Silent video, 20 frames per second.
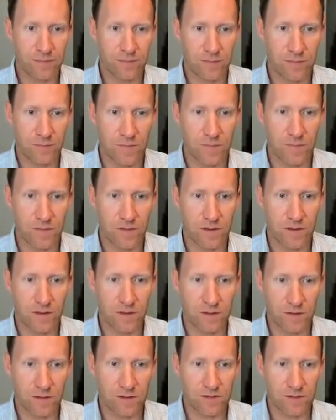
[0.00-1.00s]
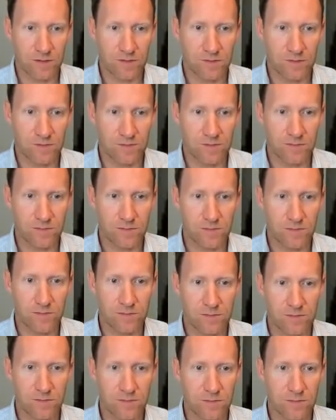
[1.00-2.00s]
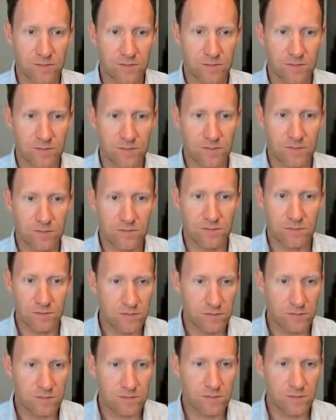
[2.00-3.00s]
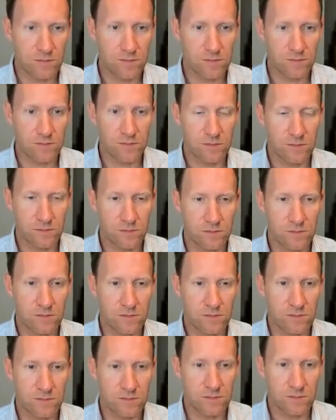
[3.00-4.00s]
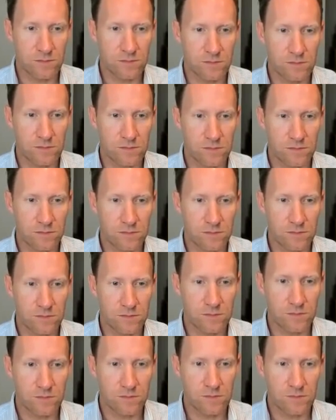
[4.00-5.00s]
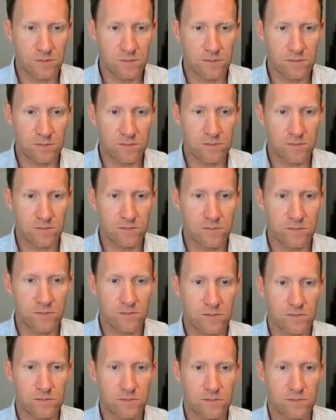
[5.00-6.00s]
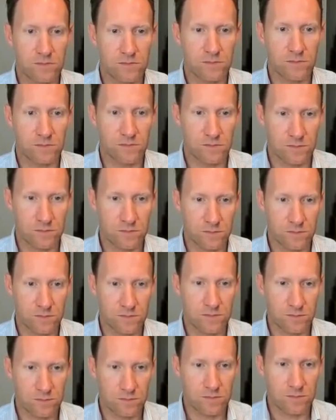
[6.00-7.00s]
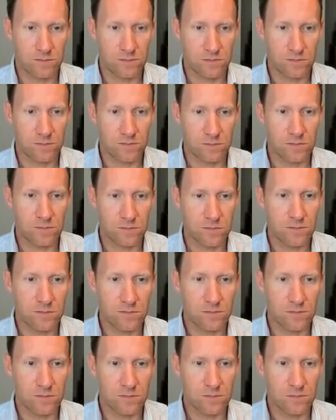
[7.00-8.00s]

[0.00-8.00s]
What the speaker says: The person shown says nothing.